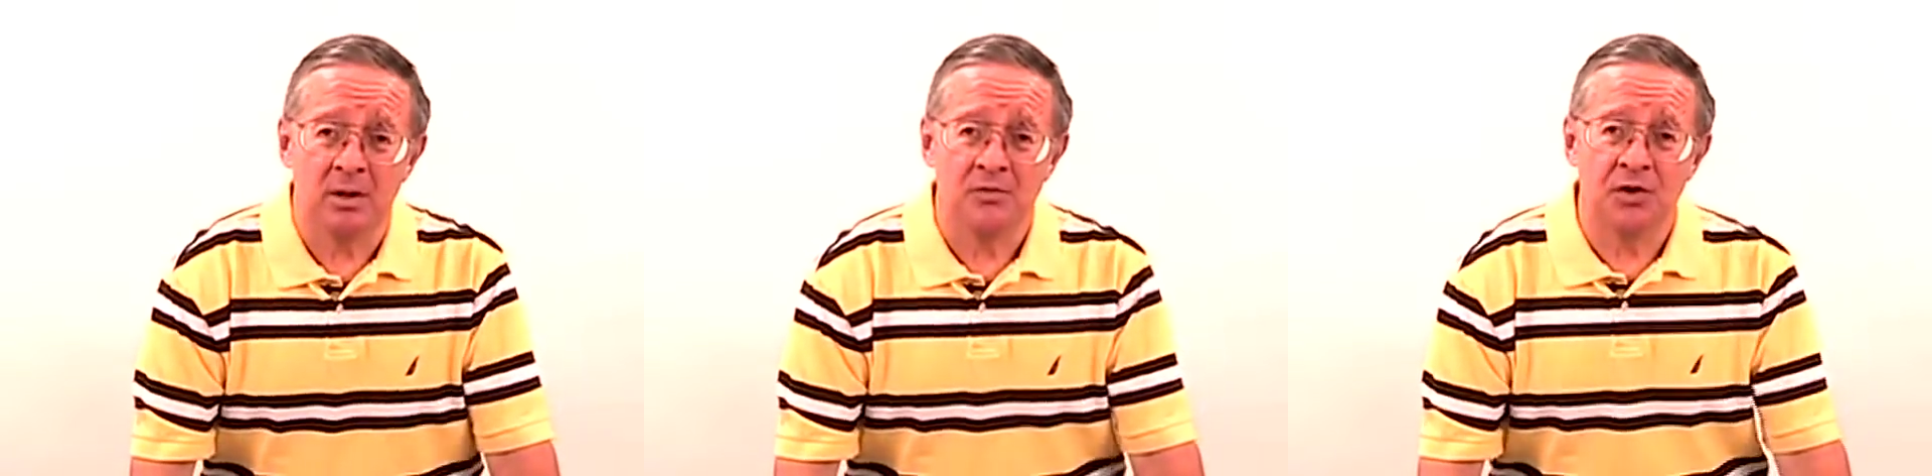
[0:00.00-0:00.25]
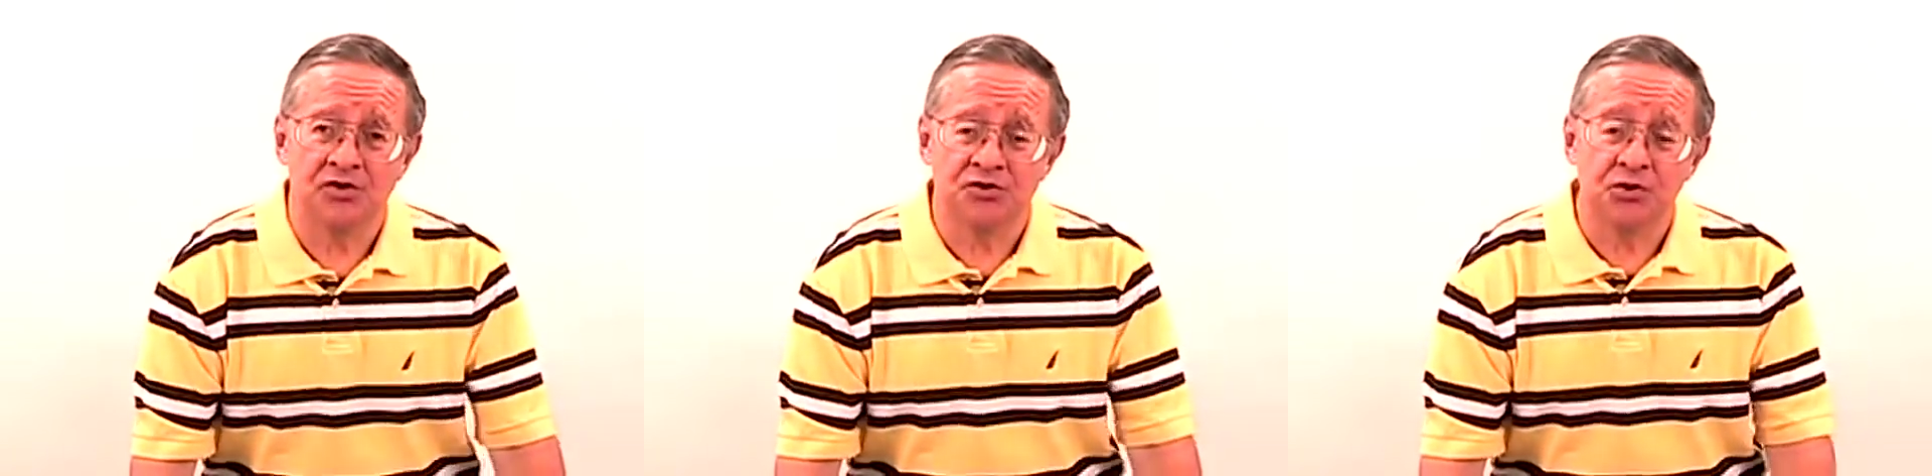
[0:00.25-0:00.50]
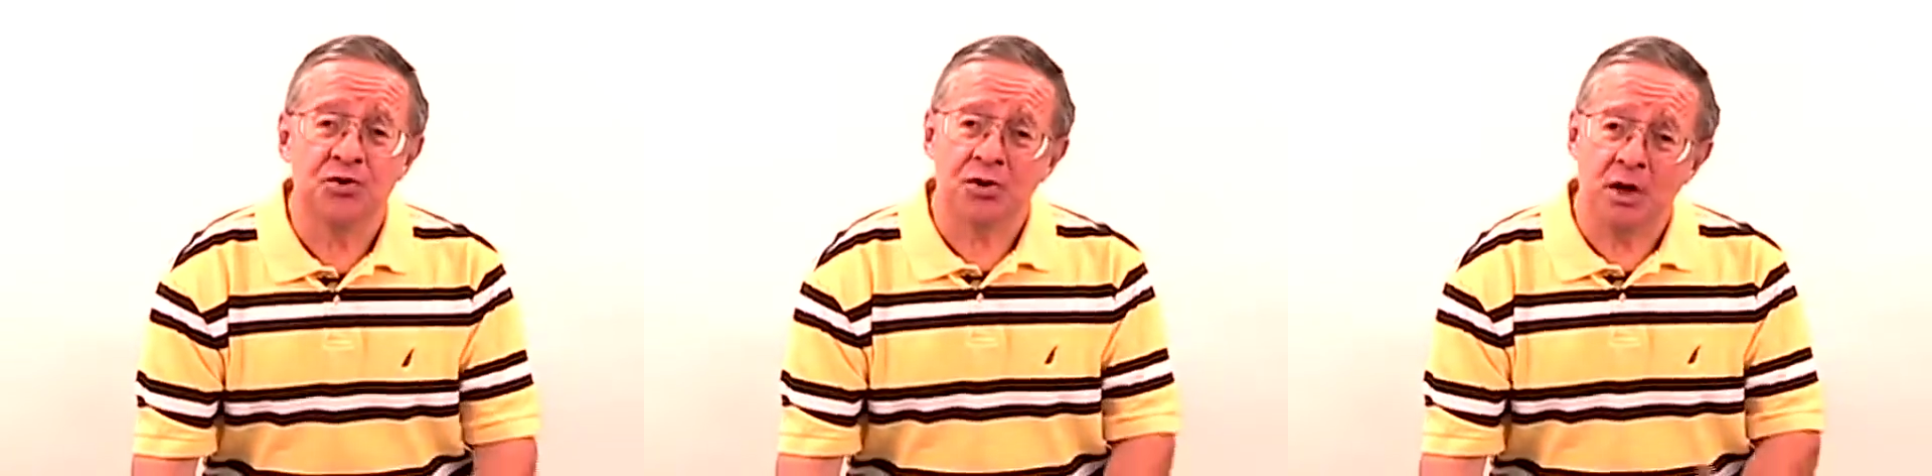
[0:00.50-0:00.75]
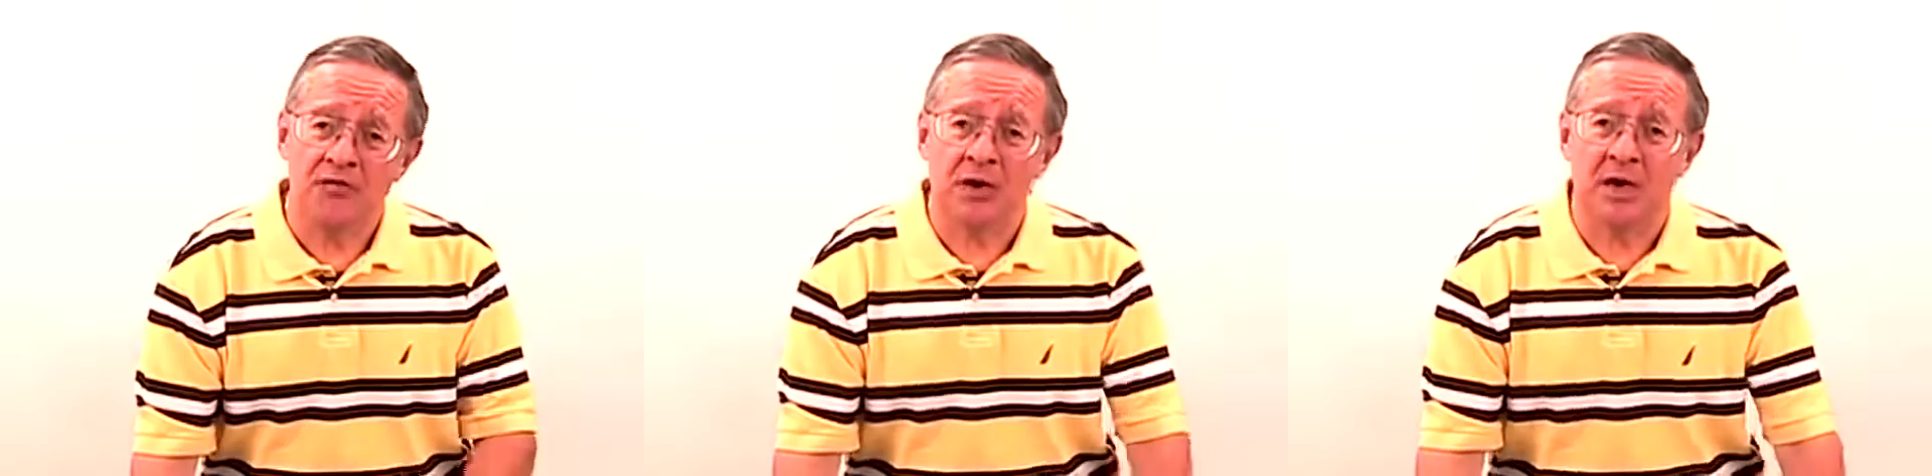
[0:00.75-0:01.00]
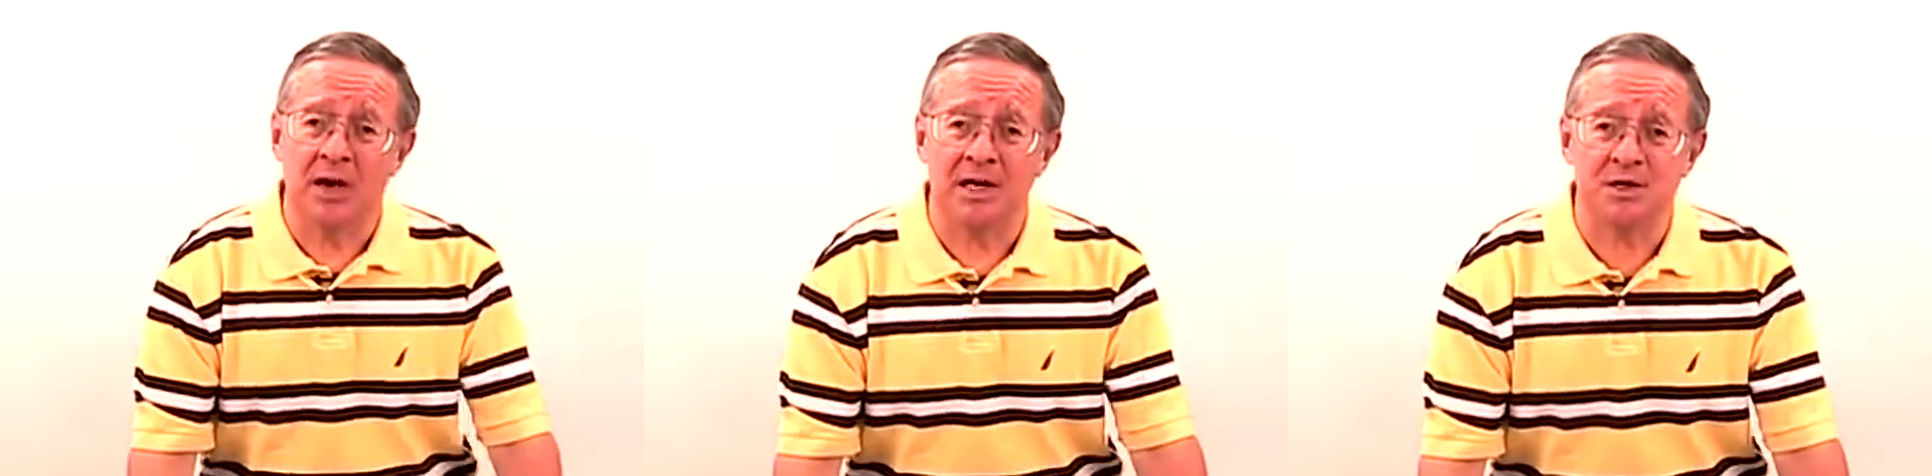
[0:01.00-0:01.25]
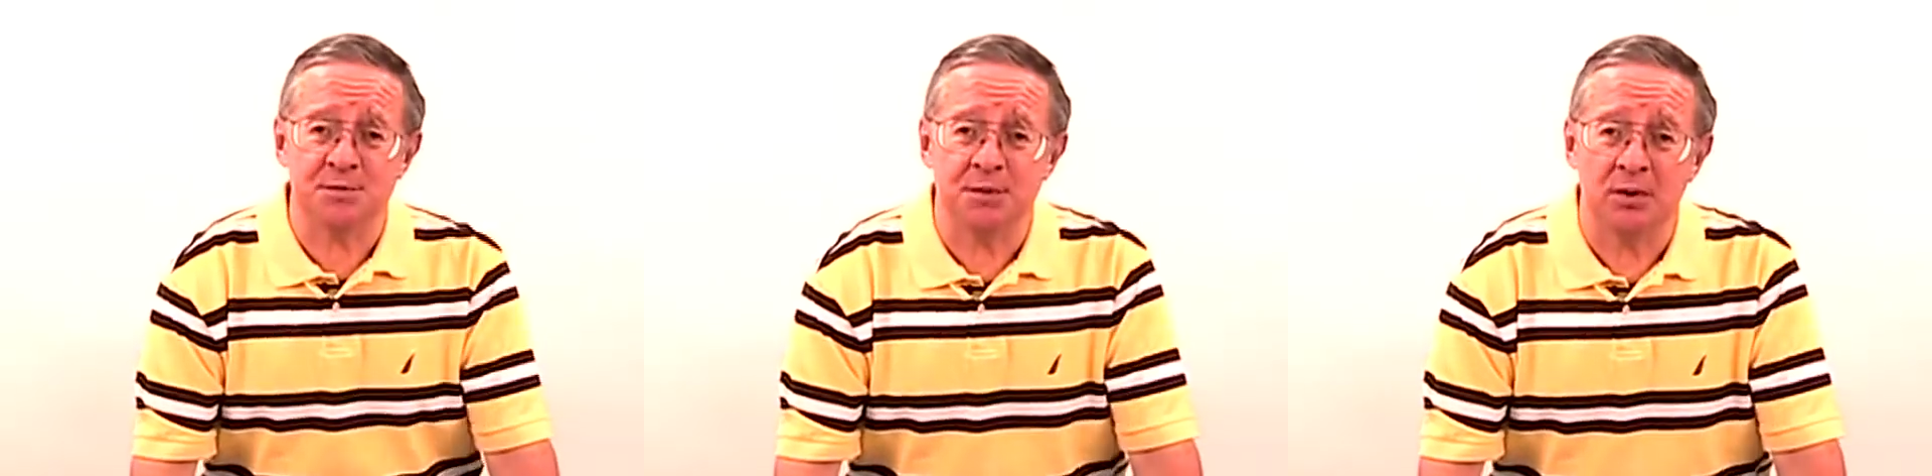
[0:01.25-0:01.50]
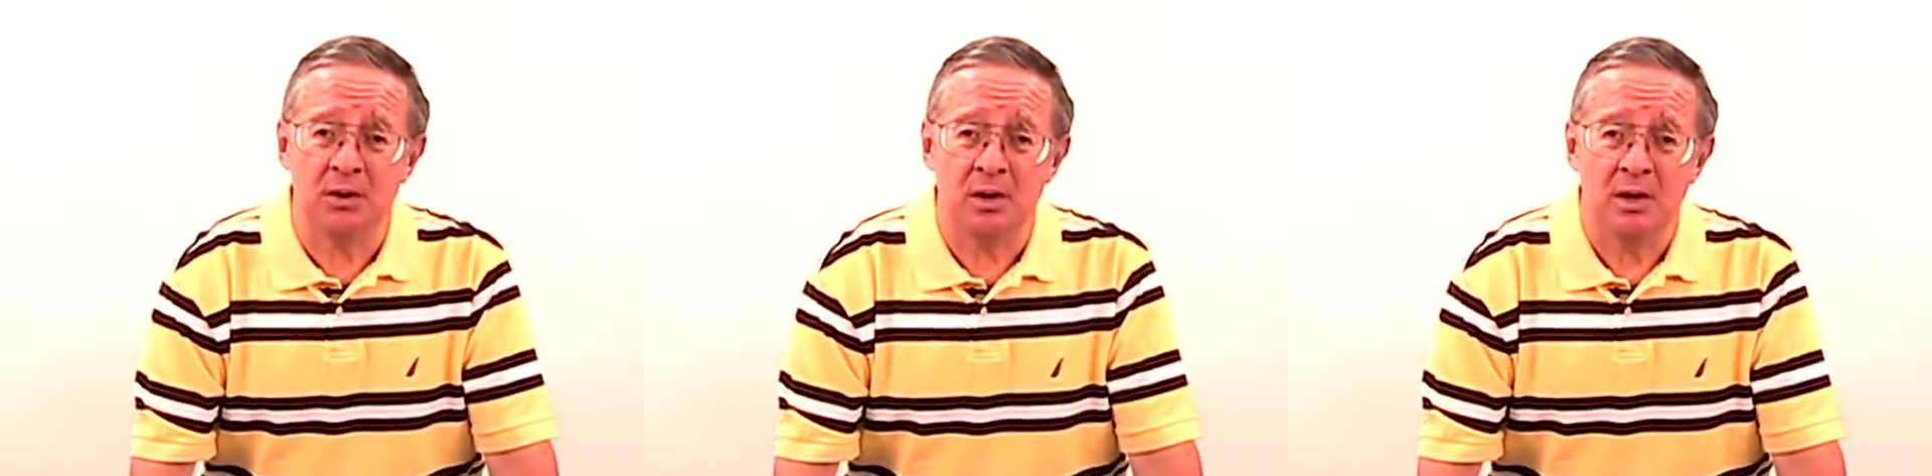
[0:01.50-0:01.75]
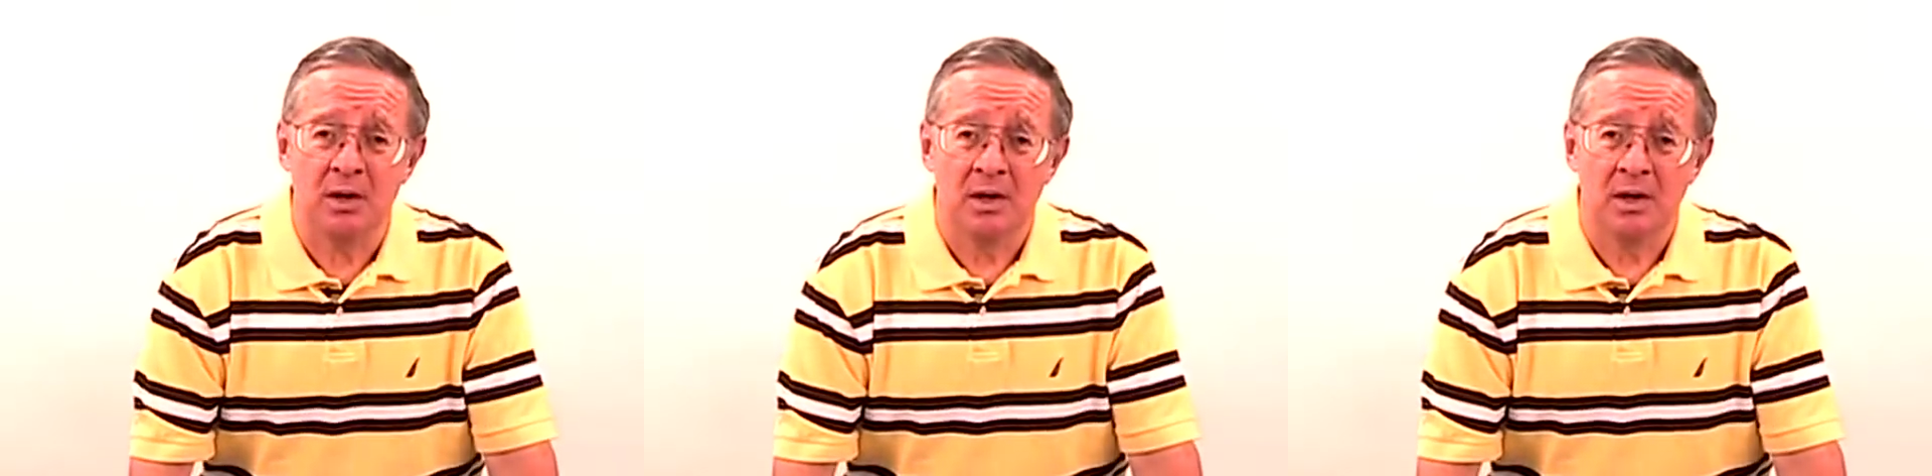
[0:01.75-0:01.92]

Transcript: the truth of the gospel,